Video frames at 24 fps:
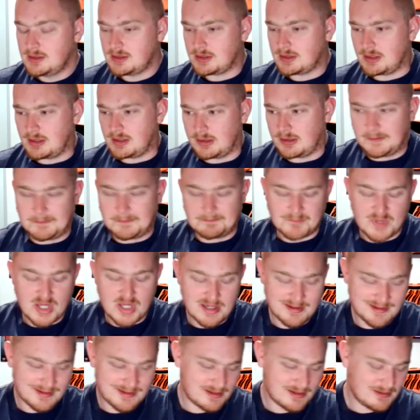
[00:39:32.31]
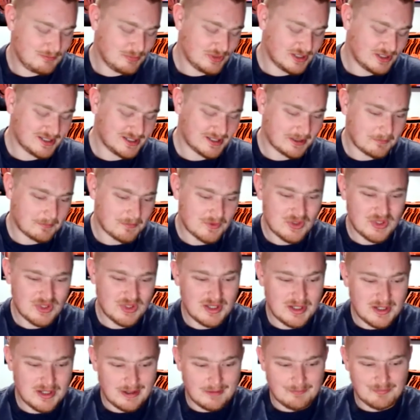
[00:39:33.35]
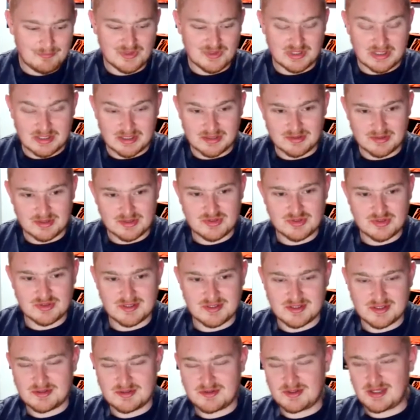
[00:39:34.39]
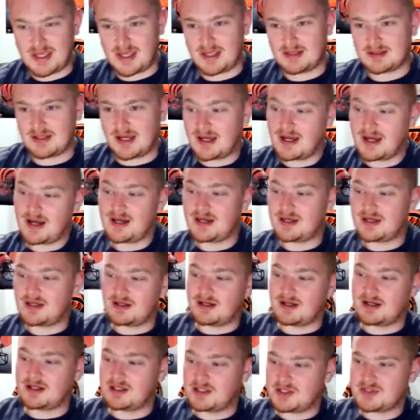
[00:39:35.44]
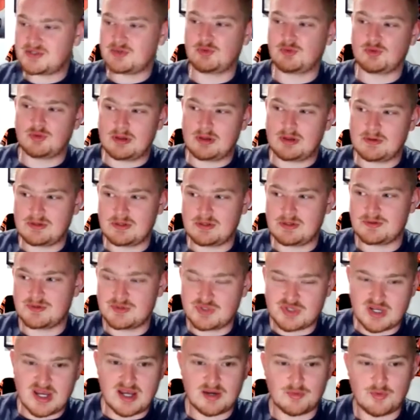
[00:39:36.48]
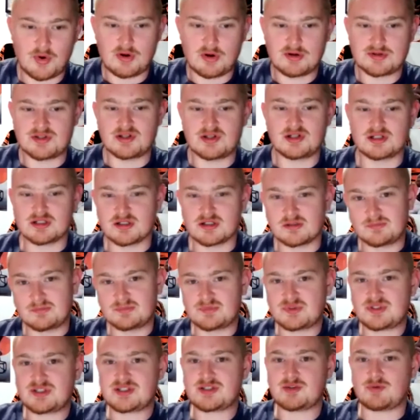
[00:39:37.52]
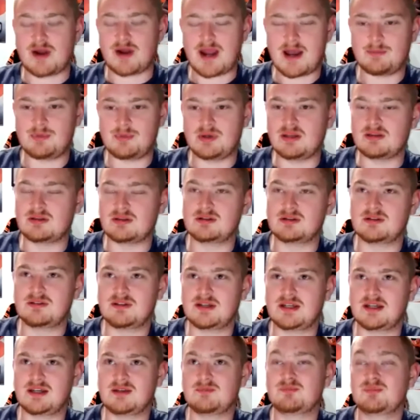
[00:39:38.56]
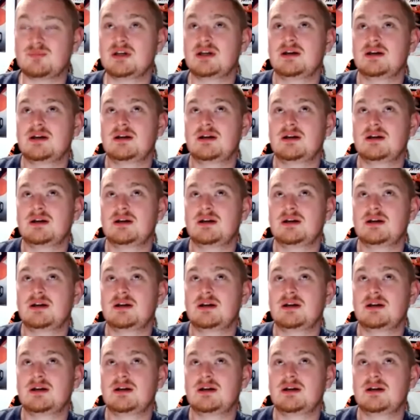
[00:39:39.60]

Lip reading: But and I also agree with you. The Jaguars are scrappy. That they